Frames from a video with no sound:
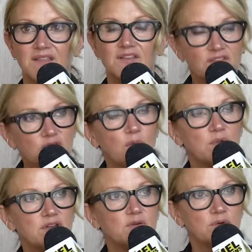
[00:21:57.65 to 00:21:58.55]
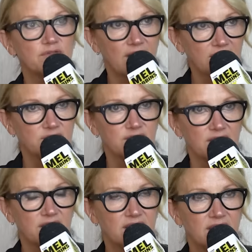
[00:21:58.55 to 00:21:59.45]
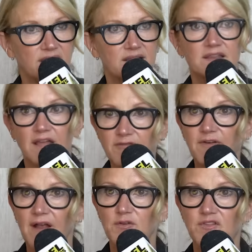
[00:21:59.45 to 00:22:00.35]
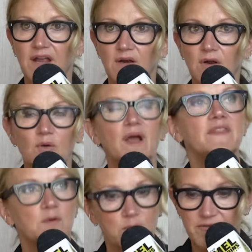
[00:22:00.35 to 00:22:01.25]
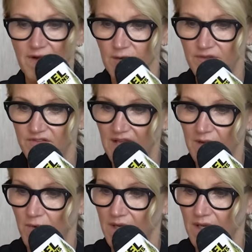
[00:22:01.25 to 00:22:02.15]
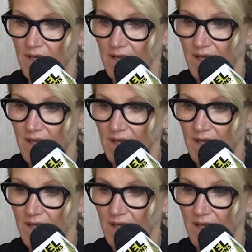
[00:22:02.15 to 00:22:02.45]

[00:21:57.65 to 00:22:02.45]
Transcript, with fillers: This is what we do reflexively. Life fires an arrow and then we fire the second one.